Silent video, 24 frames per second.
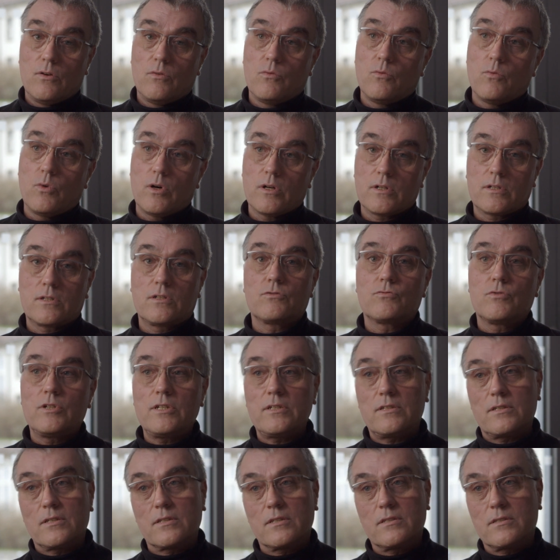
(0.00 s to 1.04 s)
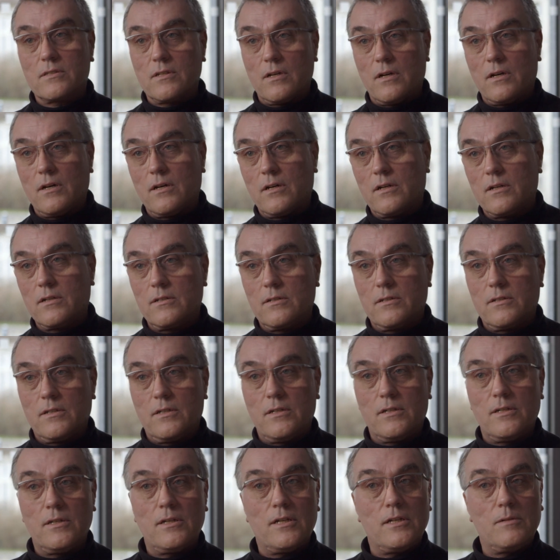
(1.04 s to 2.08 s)
what the risks are.
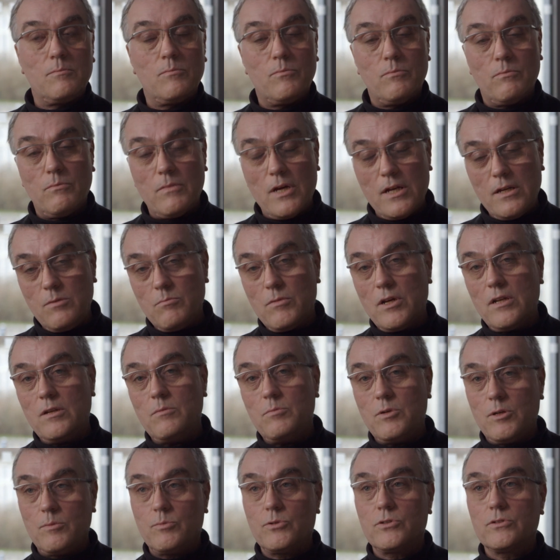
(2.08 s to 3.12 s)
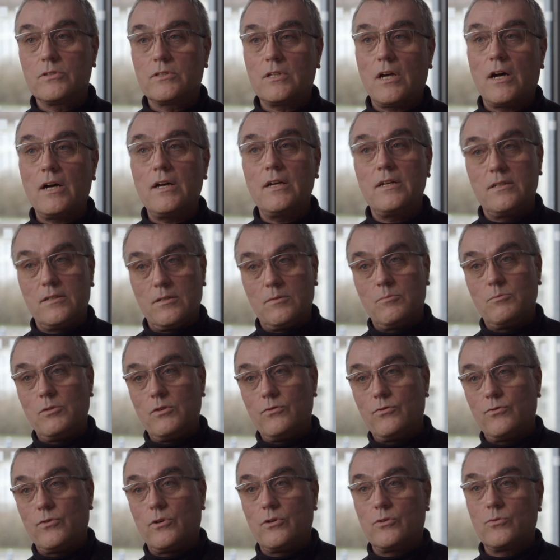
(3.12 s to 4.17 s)
And many, many people died
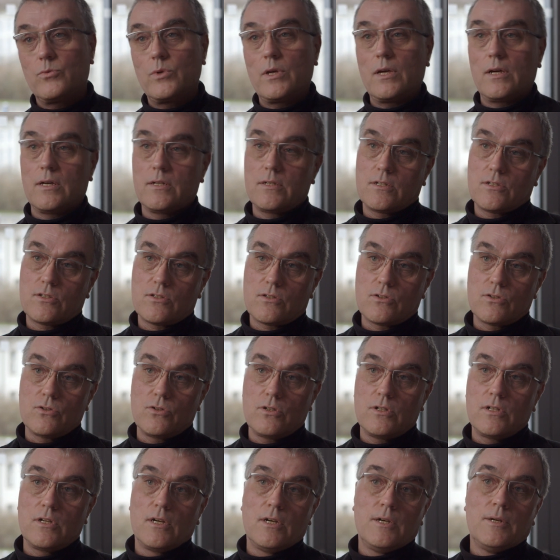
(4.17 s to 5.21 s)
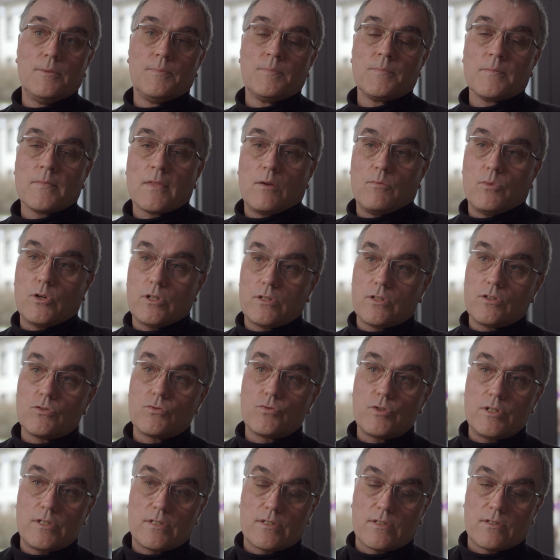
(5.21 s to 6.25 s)
before we understood what the
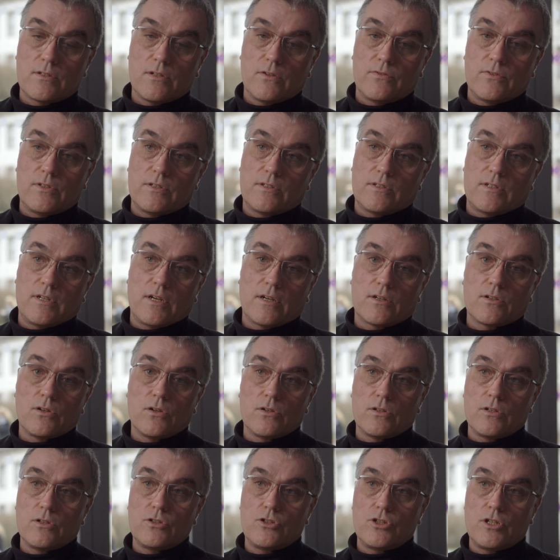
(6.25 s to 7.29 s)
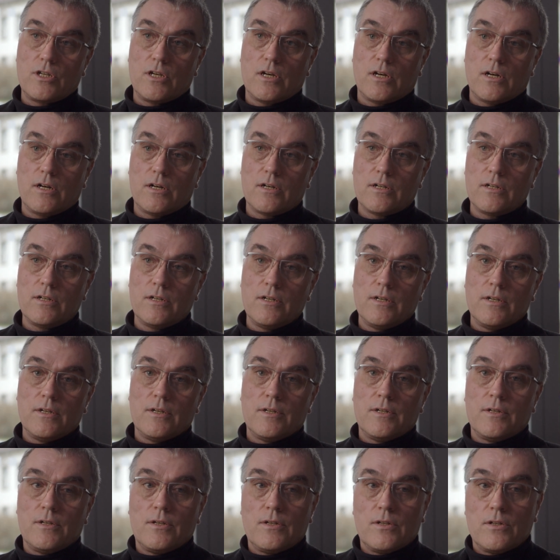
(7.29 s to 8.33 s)
risks of this technology are.
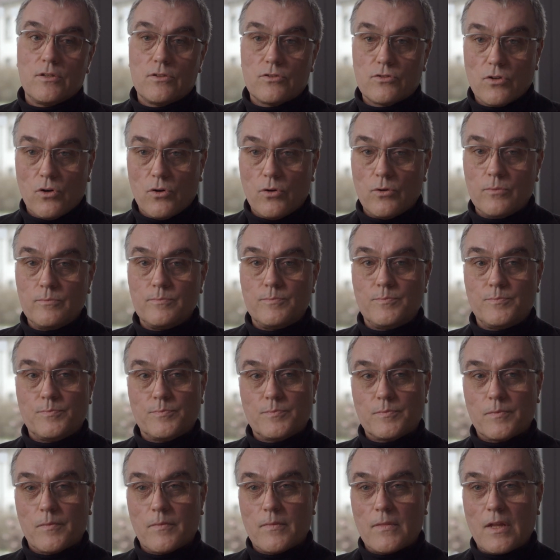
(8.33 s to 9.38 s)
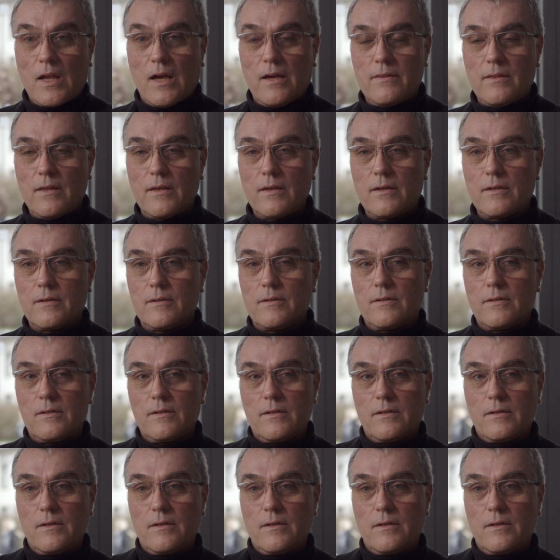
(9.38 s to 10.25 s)
So I think